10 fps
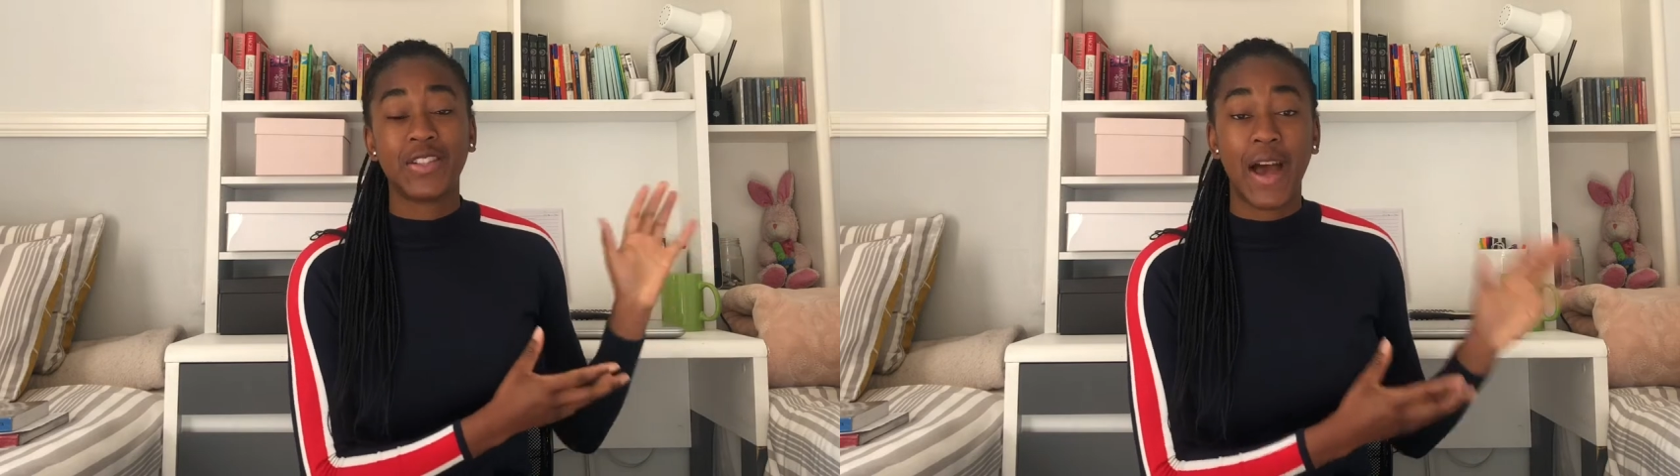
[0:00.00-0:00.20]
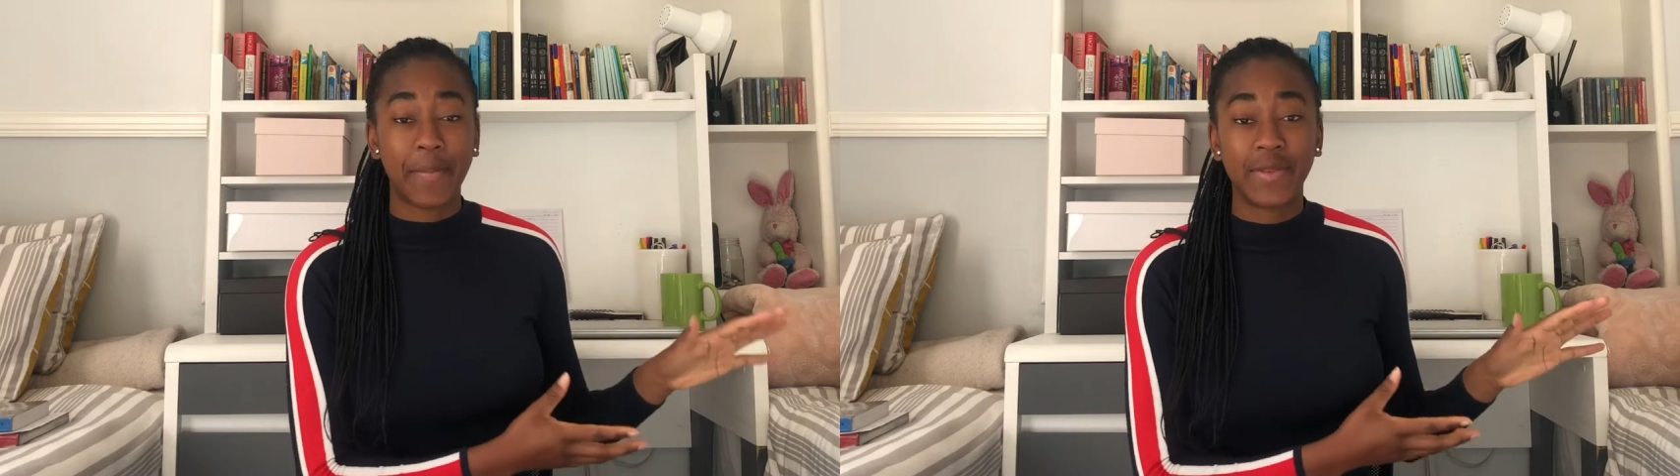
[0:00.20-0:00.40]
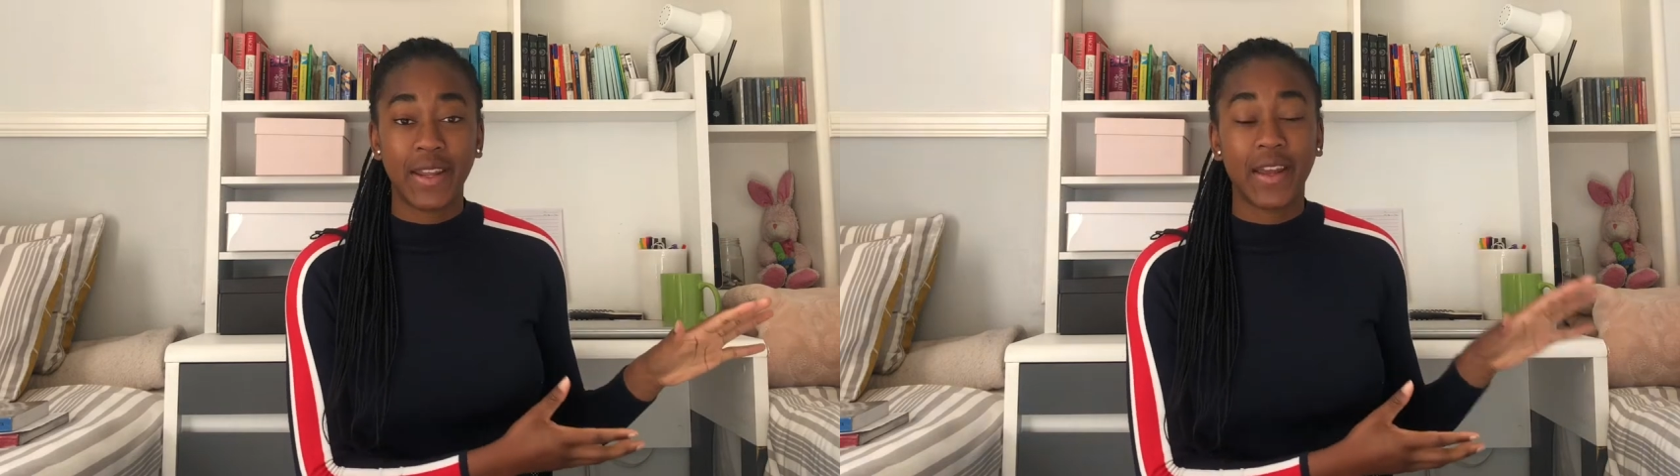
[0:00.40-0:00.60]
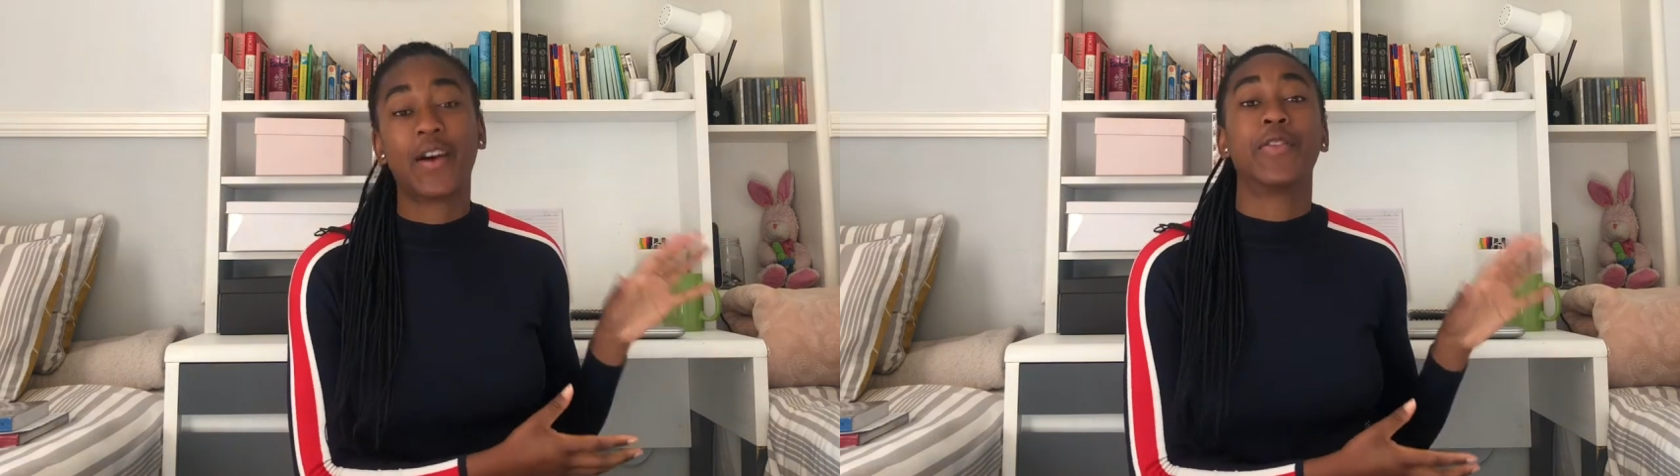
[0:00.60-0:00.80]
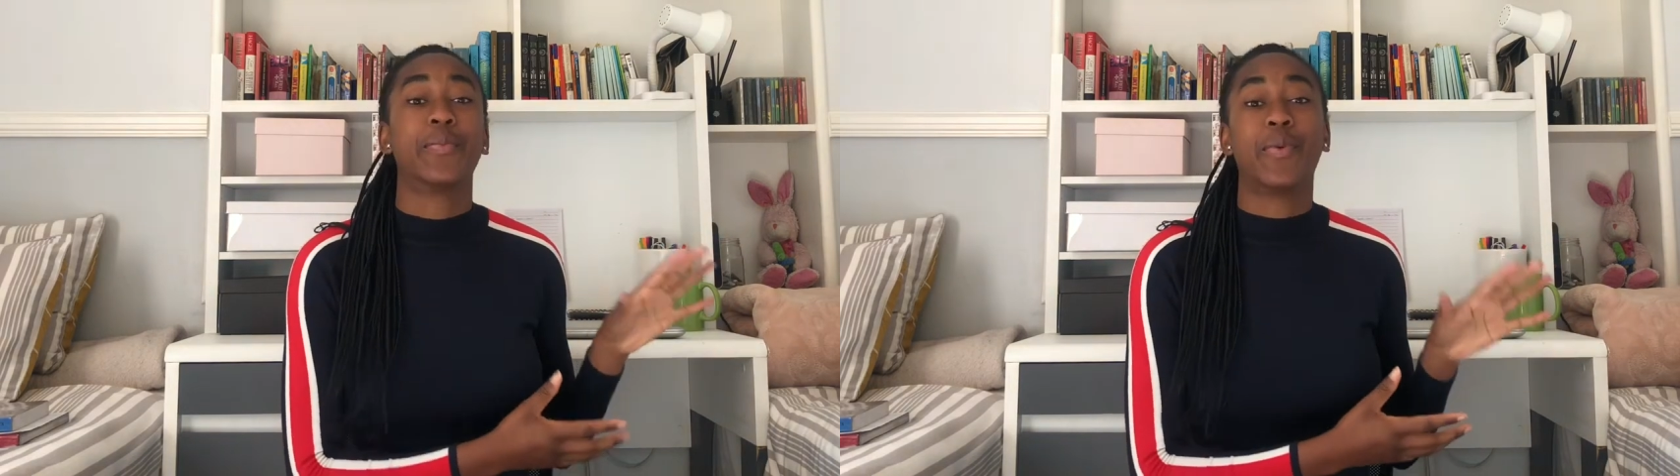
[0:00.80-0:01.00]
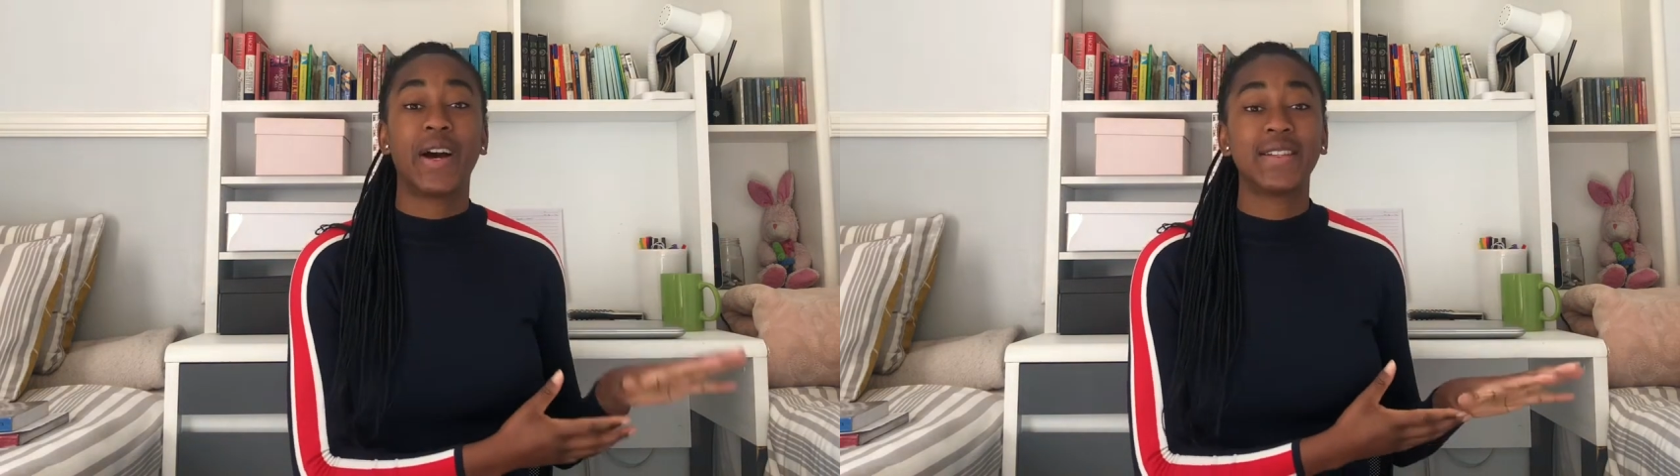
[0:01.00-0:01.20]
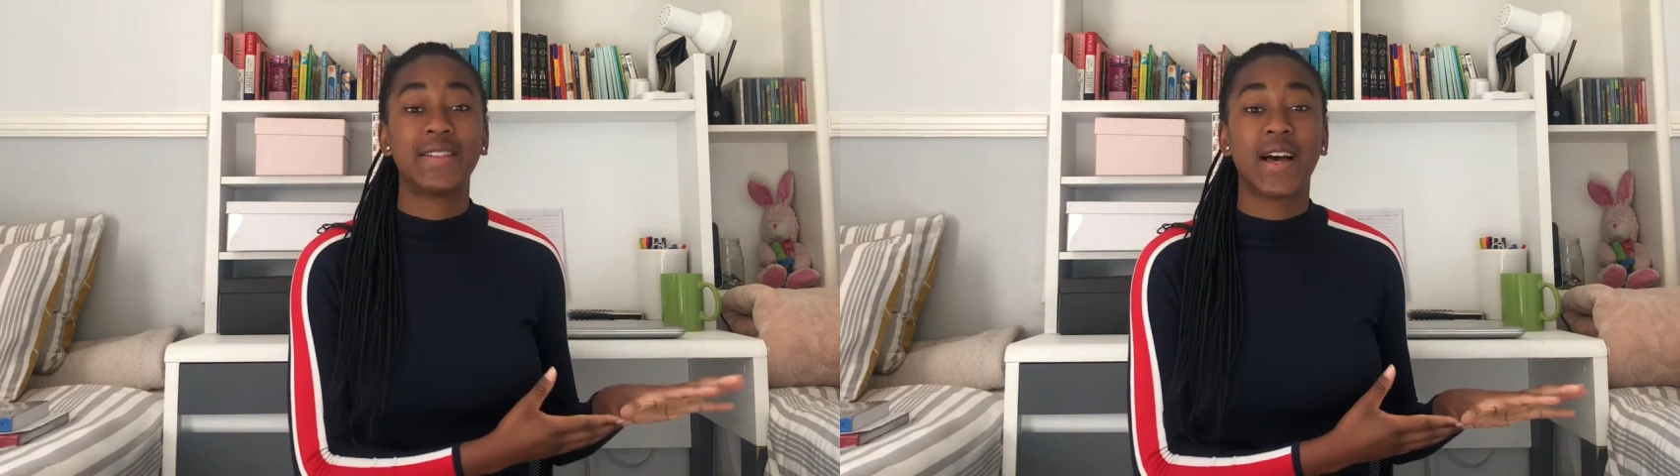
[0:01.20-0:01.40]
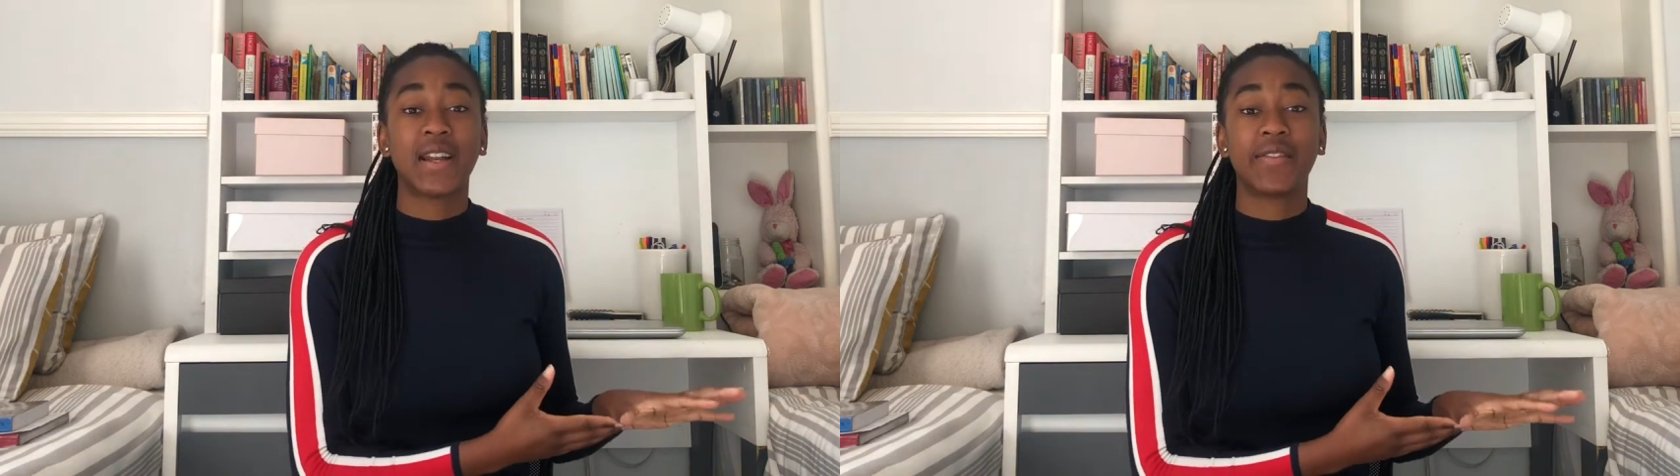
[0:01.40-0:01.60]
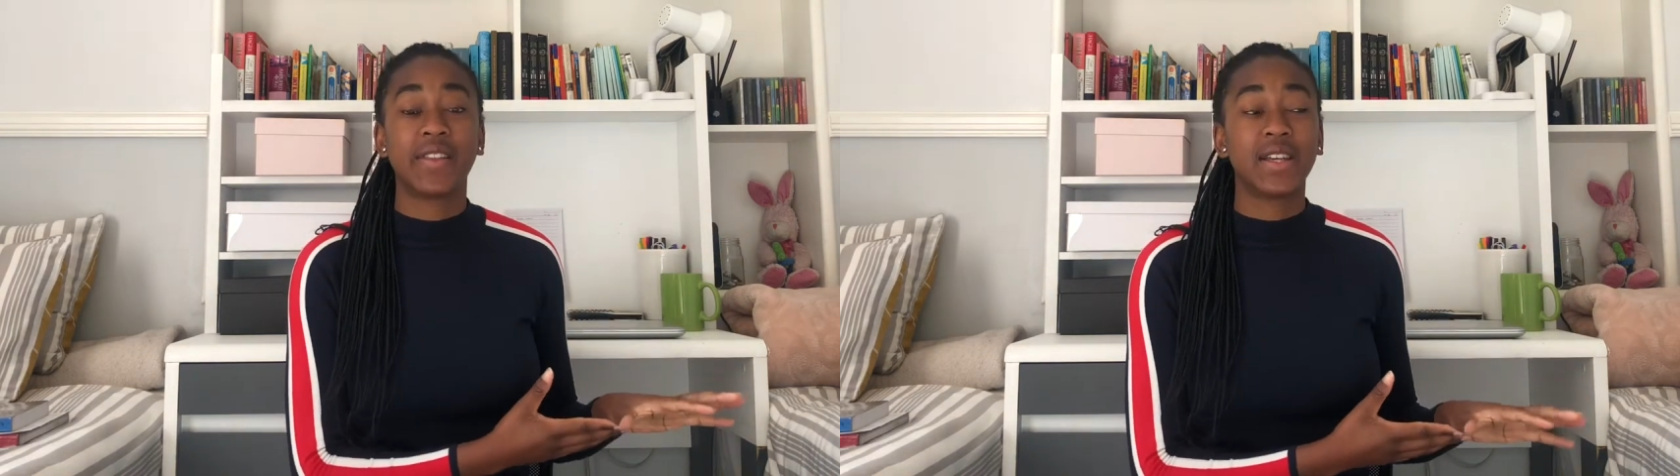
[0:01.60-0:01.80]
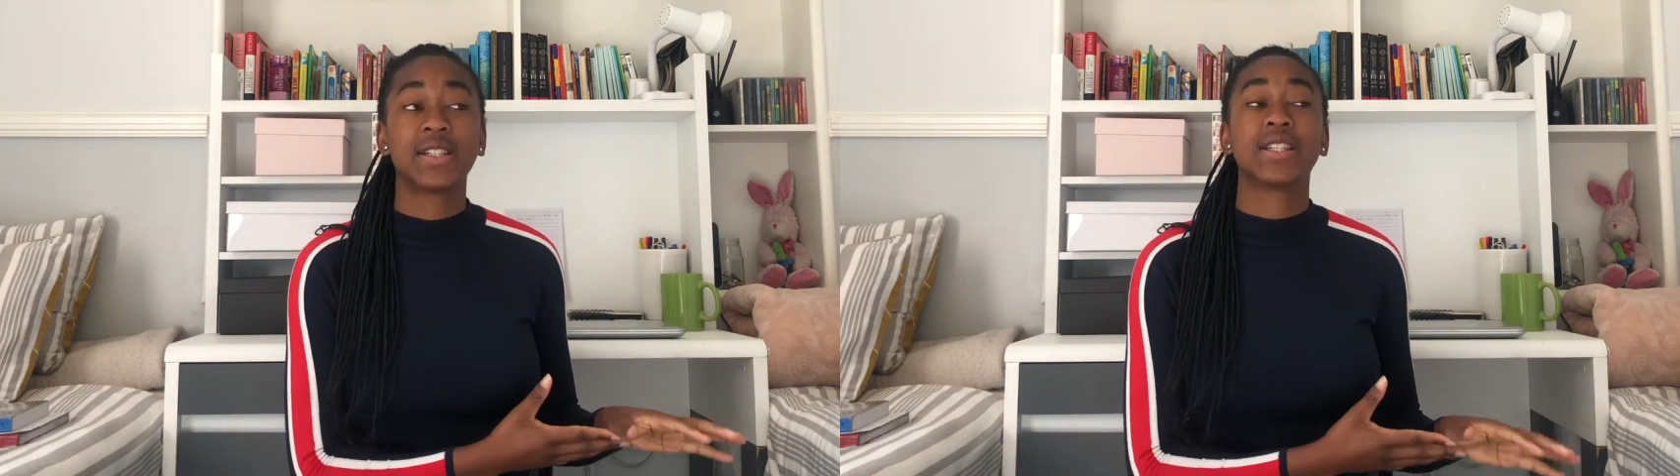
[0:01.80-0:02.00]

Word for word: happening on the bride's side of things,